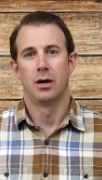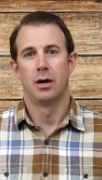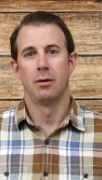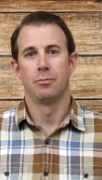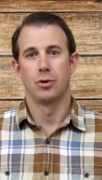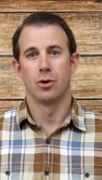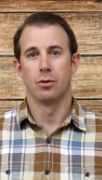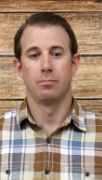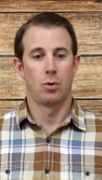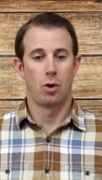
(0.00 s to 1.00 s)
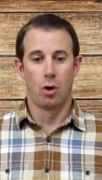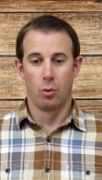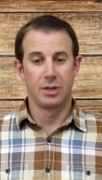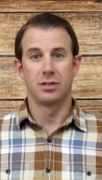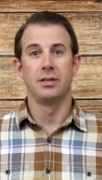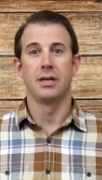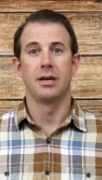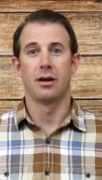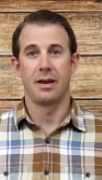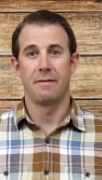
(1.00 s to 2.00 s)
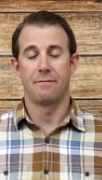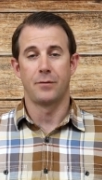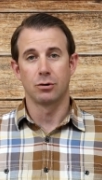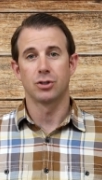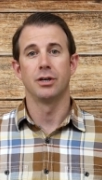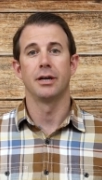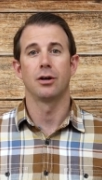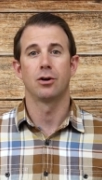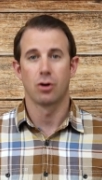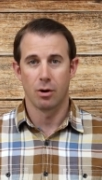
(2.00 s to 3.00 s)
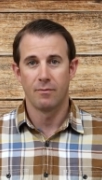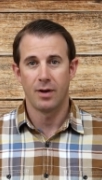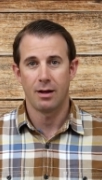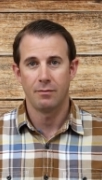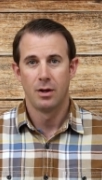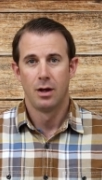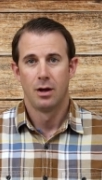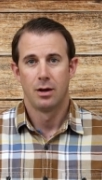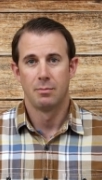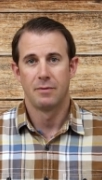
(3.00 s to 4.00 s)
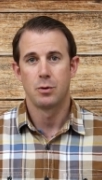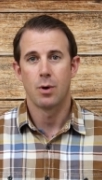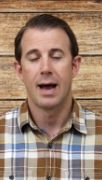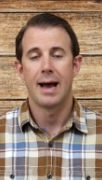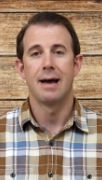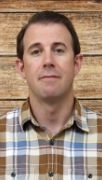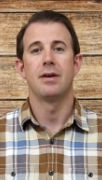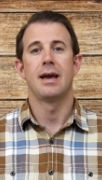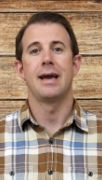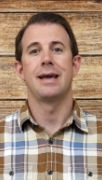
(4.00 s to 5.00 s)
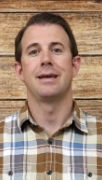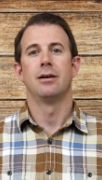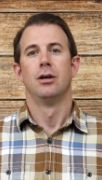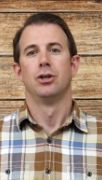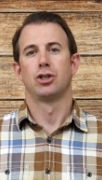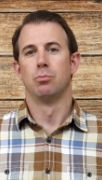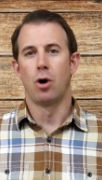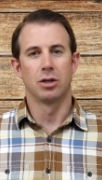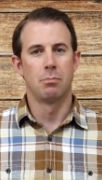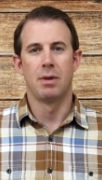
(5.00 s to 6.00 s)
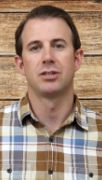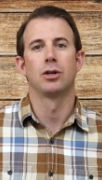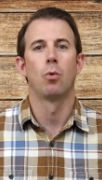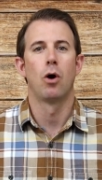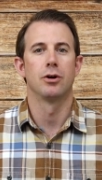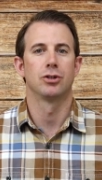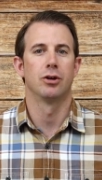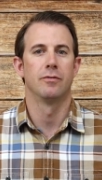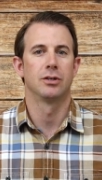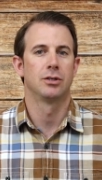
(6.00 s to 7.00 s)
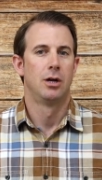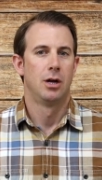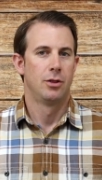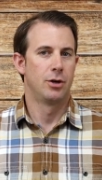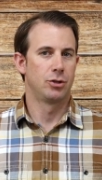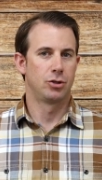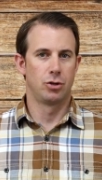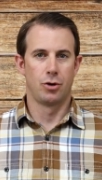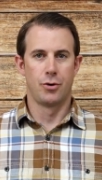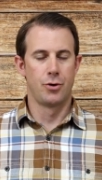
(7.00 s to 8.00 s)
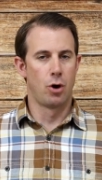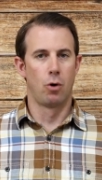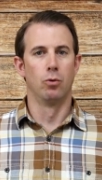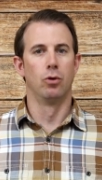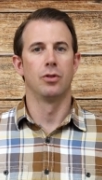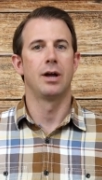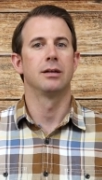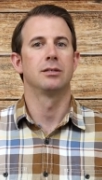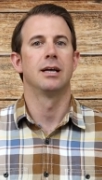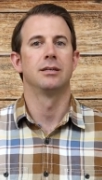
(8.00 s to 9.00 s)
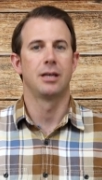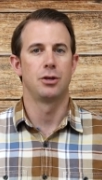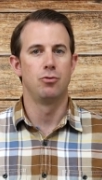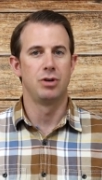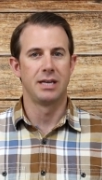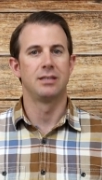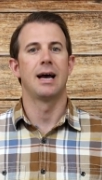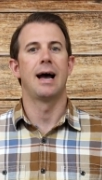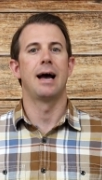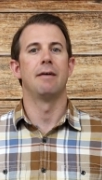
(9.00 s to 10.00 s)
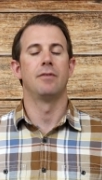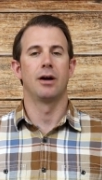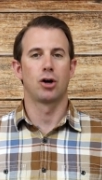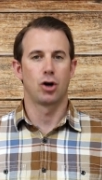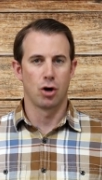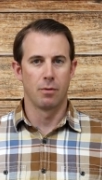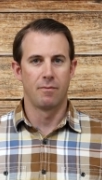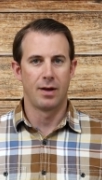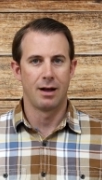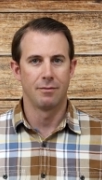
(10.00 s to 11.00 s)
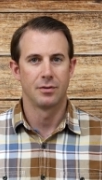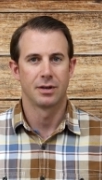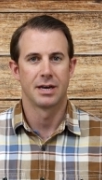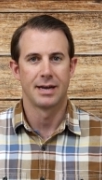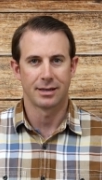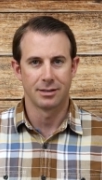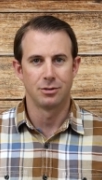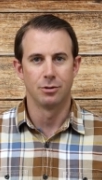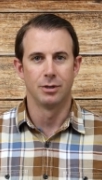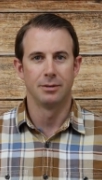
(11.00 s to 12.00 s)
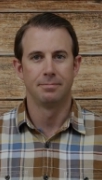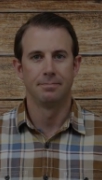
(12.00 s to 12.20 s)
um, you're always need a functioning curb valve. Um, if you have a small domestic water service, there's no rule that says that you need to have a curb valve connected to it.